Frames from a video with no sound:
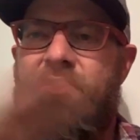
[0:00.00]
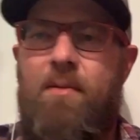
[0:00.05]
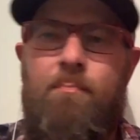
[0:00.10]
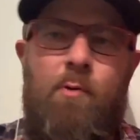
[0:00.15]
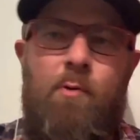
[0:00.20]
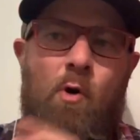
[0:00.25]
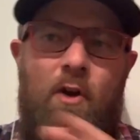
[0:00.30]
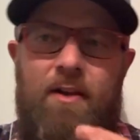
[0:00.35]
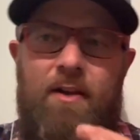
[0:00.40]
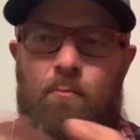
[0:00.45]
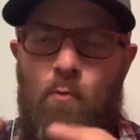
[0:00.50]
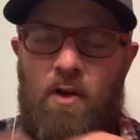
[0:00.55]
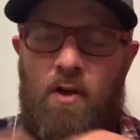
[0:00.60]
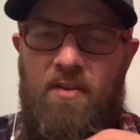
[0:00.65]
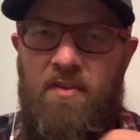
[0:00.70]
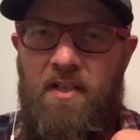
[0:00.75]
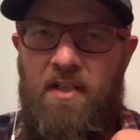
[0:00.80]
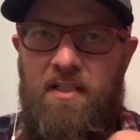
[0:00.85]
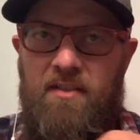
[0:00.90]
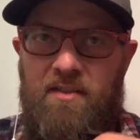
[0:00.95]
a point
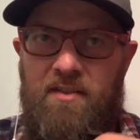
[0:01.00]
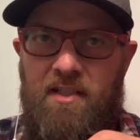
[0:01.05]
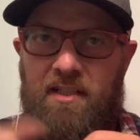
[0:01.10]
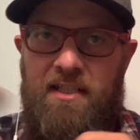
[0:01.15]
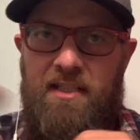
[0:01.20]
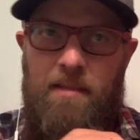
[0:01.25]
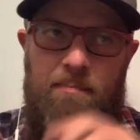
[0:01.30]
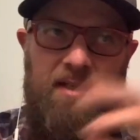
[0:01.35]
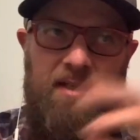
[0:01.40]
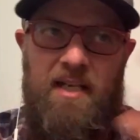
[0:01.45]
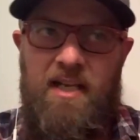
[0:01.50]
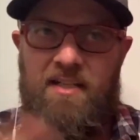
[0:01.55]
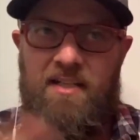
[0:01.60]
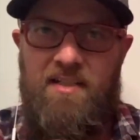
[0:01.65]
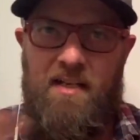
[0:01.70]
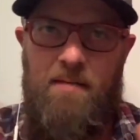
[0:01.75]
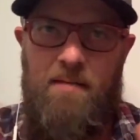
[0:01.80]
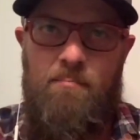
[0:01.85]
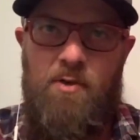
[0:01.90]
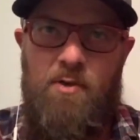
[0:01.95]
when the kipping
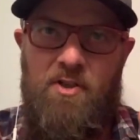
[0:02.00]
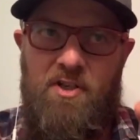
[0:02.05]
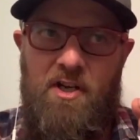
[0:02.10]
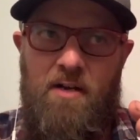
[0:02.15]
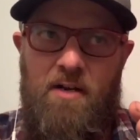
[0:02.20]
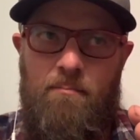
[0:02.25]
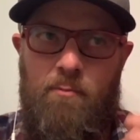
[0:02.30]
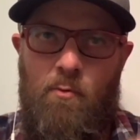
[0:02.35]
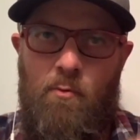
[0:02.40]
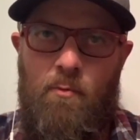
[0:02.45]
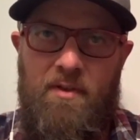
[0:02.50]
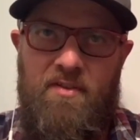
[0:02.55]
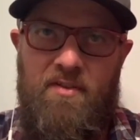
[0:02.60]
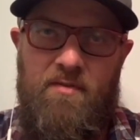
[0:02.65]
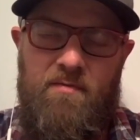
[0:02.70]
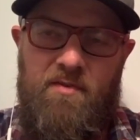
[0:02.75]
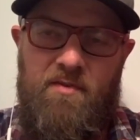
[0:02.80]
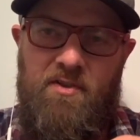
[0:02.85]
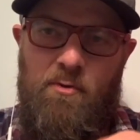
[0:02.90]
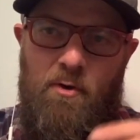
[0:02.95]
handstand push-up, when we
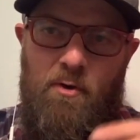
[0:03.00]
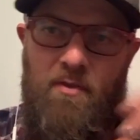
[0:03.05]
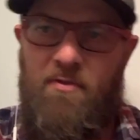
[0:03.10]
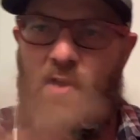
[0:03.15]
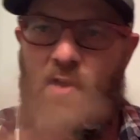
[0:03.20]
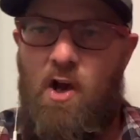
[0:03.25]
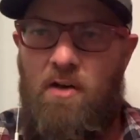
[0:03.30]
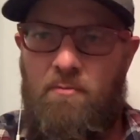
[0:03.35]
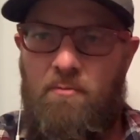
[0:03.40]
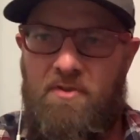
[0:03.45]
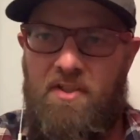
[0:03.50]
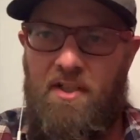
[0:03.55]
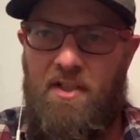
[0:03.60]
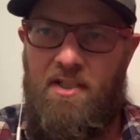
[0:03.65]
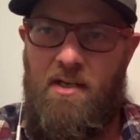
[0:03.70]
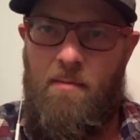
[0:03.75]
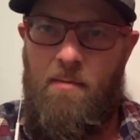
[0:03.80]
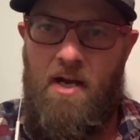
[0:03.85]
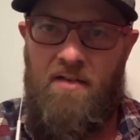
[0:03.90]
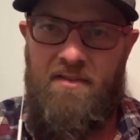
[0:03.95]
sort of thought it was going to
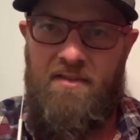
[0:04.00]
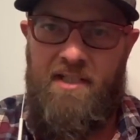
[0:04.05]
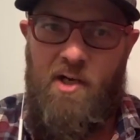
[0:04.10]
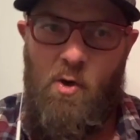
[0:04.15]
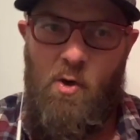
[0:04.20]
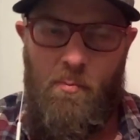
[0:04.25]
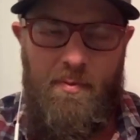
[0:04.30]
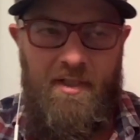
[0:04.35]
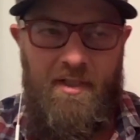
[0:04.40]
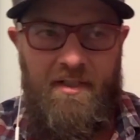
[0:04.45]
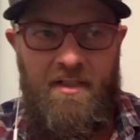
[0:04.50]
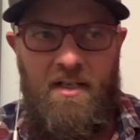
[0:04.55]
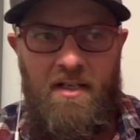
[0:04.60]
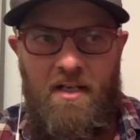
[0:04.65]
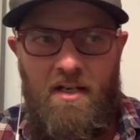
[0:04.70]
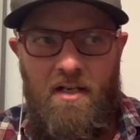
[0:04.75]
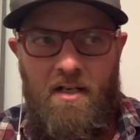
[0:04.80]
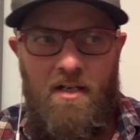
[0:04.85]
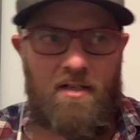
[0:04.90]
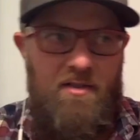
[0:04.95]
come out in the open,
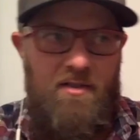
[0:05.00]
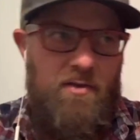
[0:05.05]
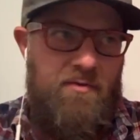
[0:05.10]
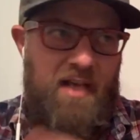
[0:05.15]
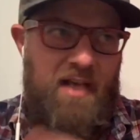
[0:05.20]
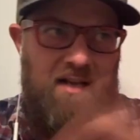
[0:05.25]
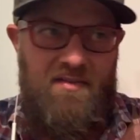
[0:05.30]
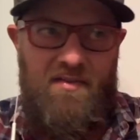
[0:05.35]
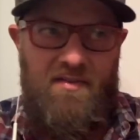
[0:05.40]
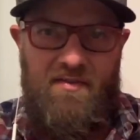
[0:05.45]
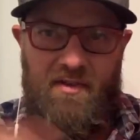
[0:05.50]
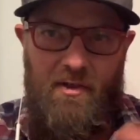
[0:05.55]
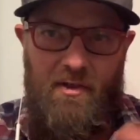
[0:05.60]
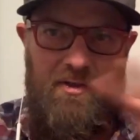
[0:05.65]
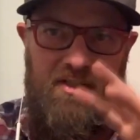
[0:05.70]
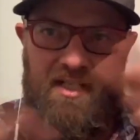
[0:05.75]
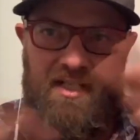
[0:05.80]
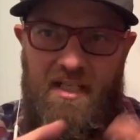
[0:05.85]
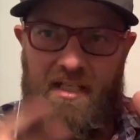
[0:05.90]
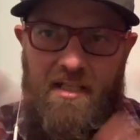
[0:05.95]

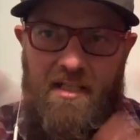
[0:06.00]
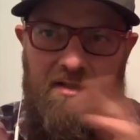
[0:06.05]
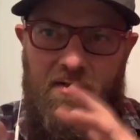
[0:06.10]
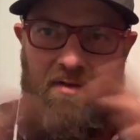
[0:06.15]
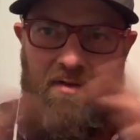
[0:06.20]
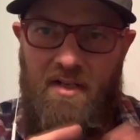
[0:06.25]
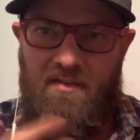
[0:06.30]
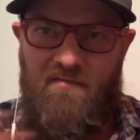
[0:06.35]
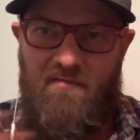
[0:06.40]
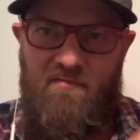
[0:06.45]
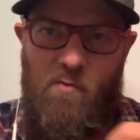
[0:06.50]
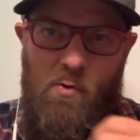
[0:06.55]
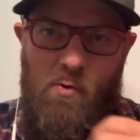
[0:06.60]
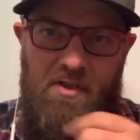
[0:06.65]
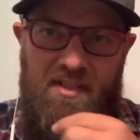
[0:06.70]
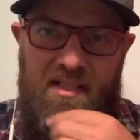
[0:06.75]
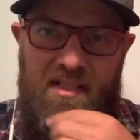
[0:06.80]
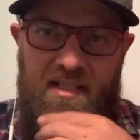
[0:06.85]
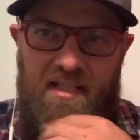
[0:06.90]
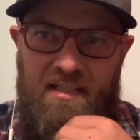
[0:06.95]
2013,
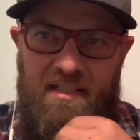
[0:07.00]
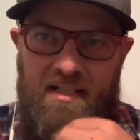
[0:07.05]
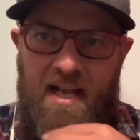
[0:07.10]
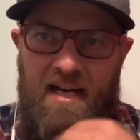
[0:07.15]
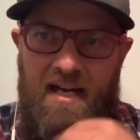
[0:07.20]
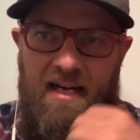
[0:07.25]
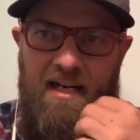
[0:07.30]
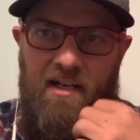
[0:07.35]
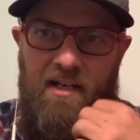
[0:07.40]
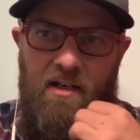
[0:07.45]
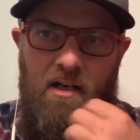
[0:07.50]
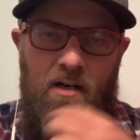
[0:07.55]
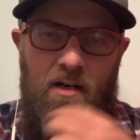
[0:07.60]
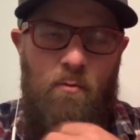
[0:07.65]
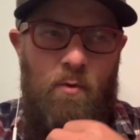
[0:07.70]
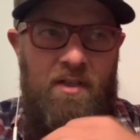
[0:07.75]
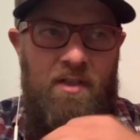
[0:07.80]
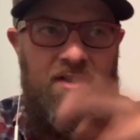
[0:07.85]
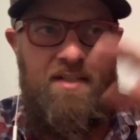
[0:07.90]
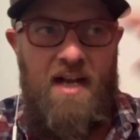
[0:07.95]
2014, that era,
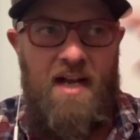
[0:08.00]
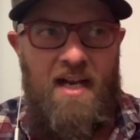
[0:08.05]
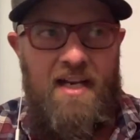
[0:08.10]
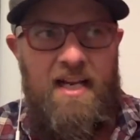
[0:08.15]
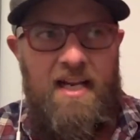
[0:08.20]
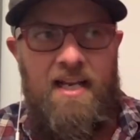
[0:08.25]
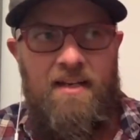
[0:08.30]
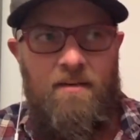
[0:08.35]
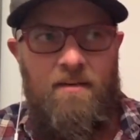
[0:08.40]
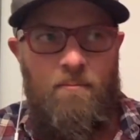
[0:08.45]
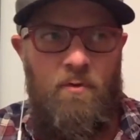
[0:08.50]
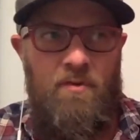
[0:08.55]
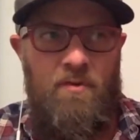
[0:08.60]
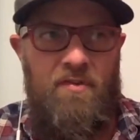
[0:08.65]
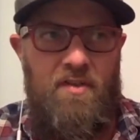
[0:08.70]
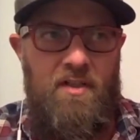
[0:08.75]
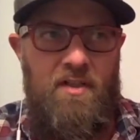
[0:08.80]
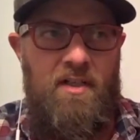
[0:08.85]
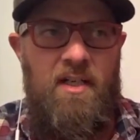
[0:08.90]
when Diane was